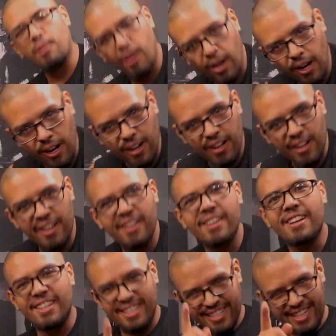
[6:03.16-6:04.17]
all
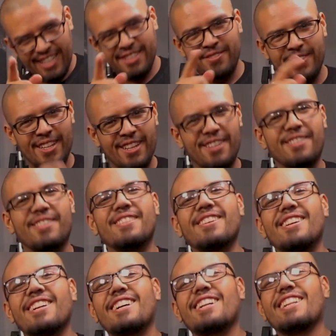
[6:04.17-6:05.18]
in the next video.
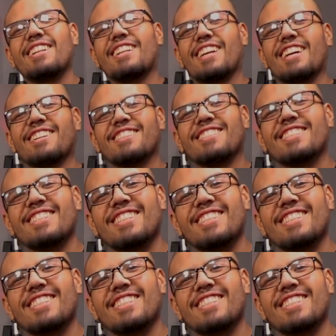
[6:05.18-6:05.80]
Laters.